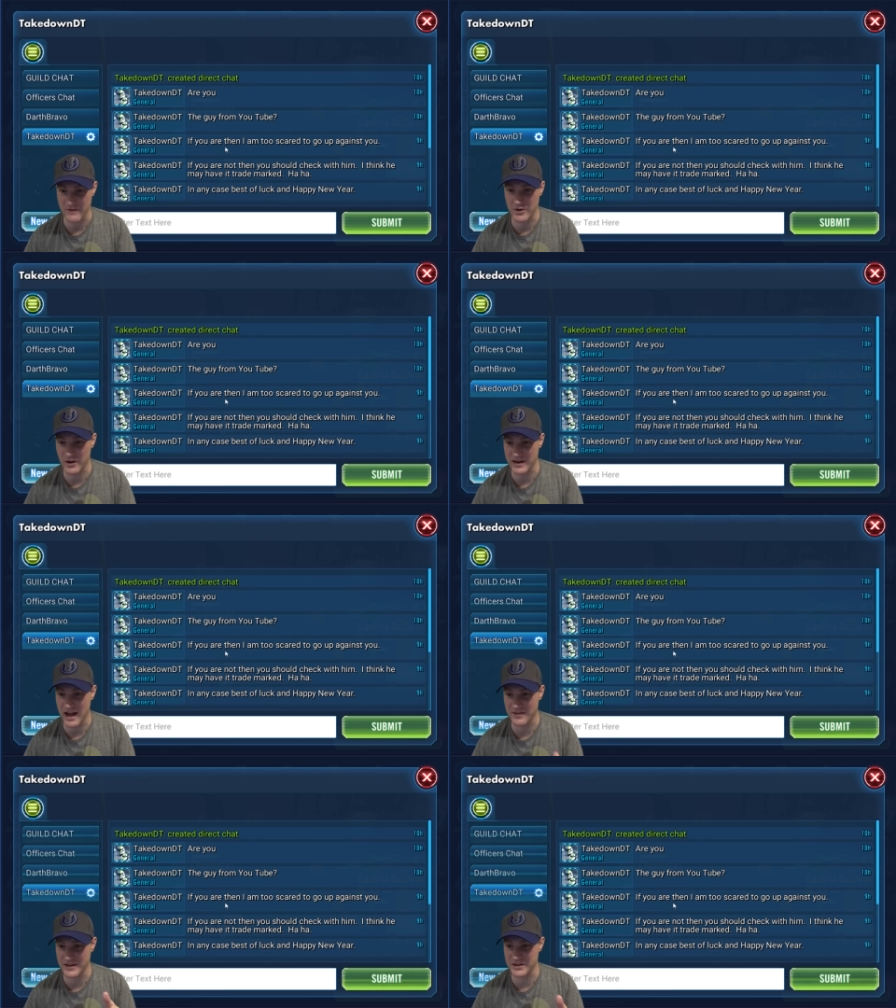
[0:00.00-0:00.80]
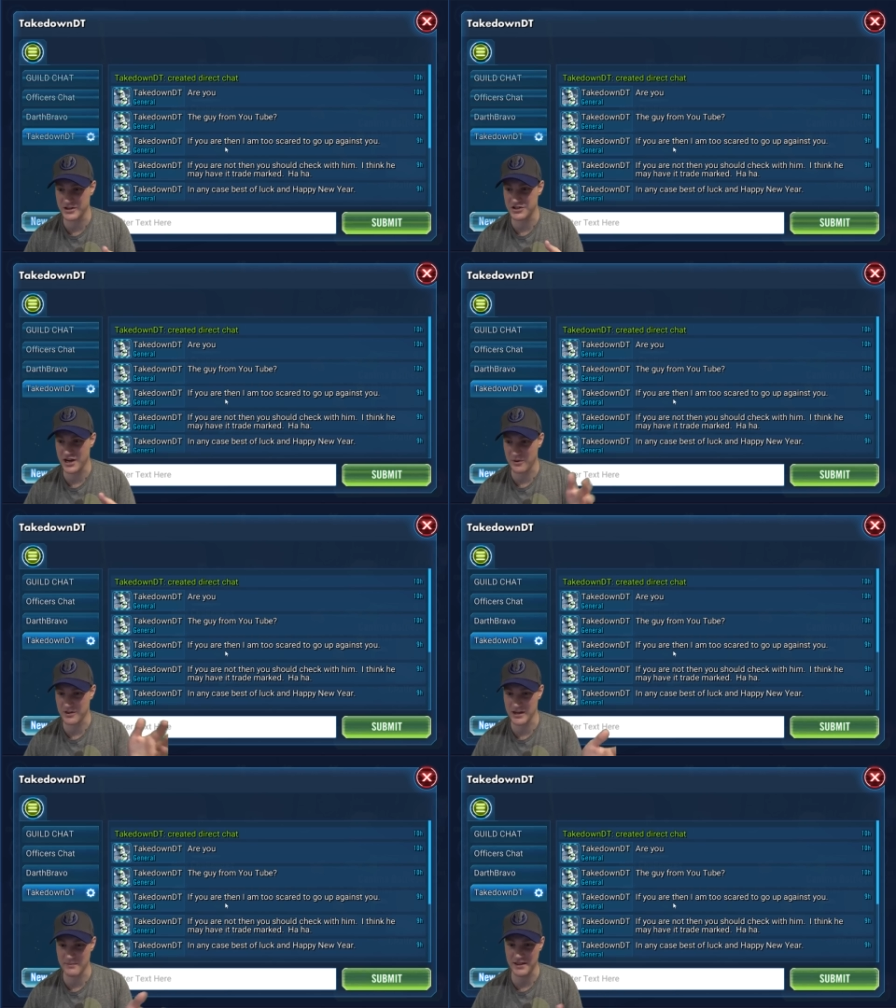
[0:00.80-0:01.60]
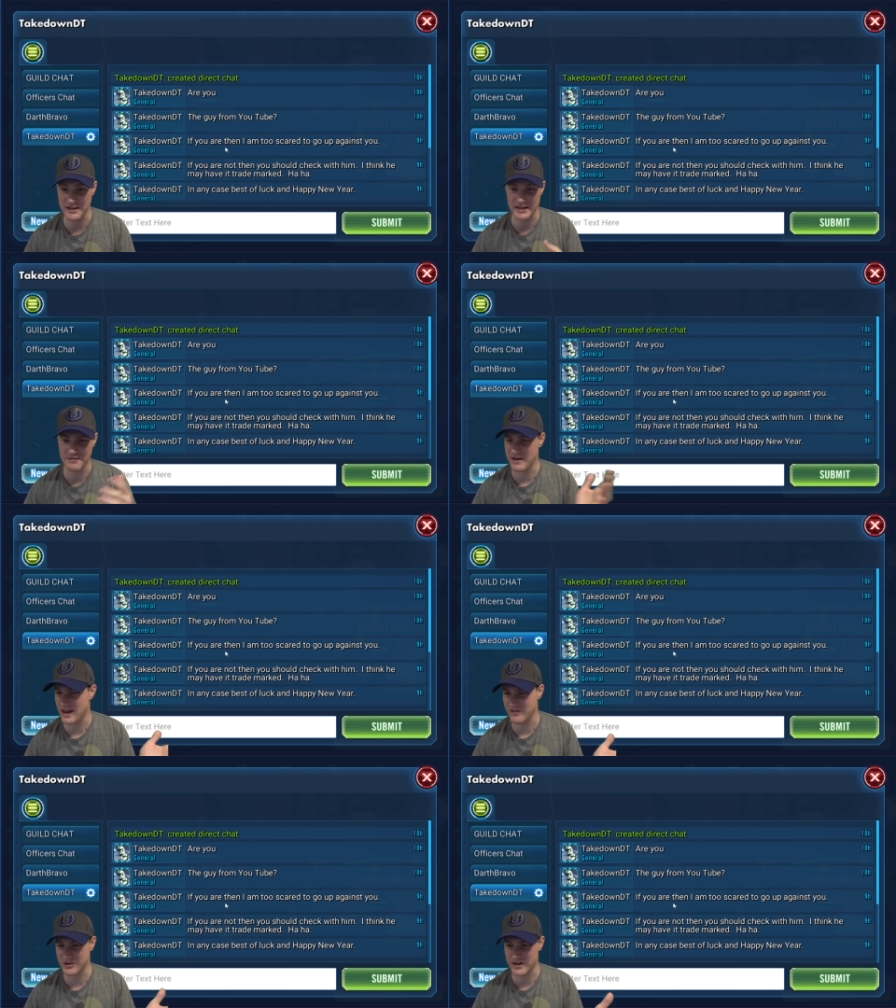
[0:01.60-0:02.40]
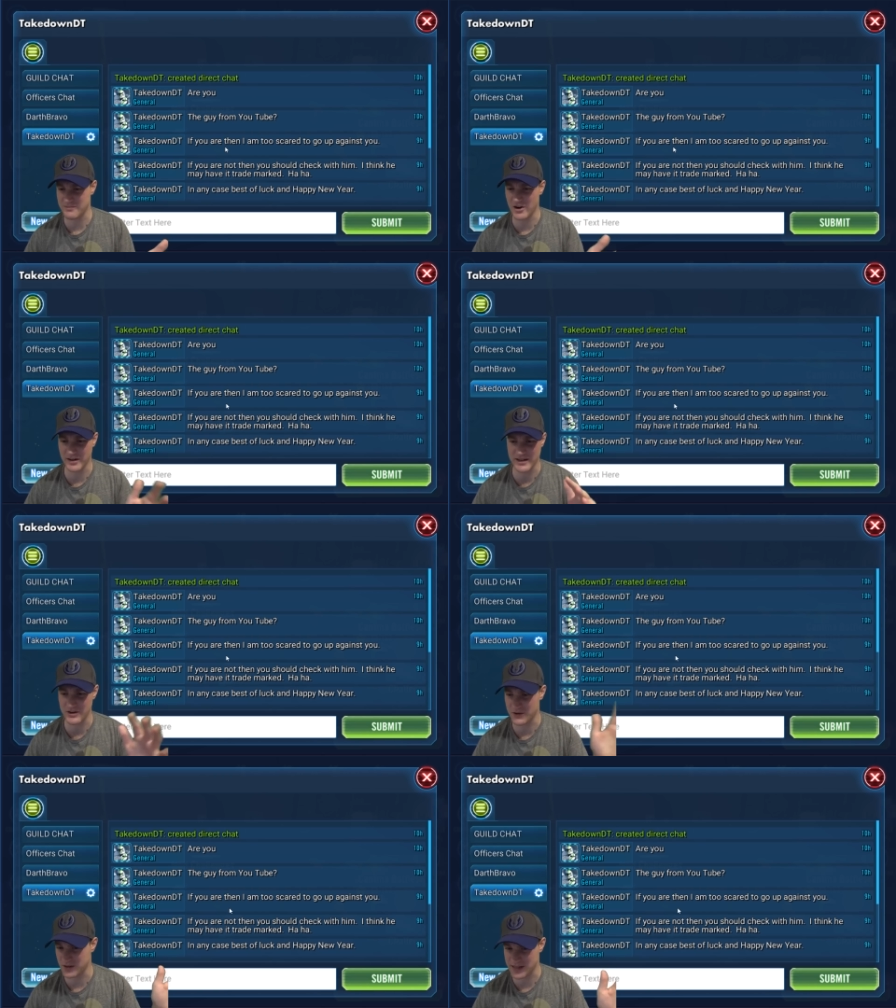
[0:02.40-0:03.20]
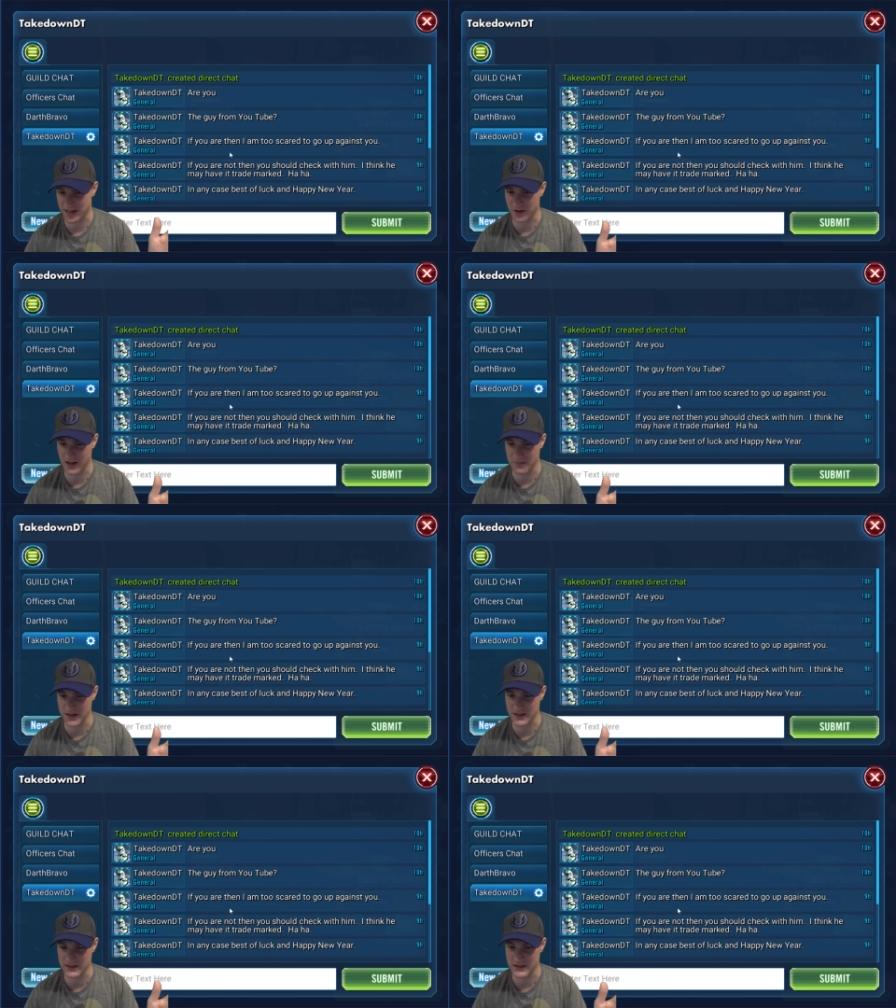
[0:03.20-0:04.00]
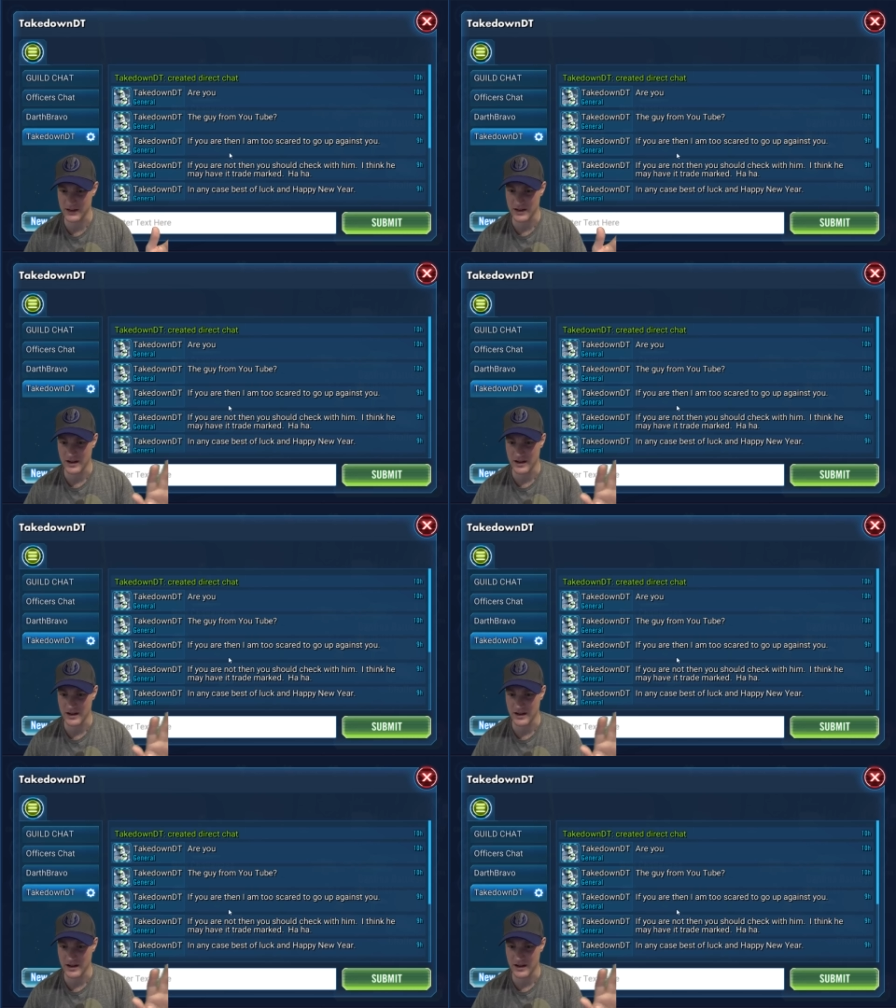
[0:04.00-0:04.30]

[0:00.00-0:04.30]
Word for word: If you are not, then you should check with him. I think he may have it trademarked. I don't know exactly what that means.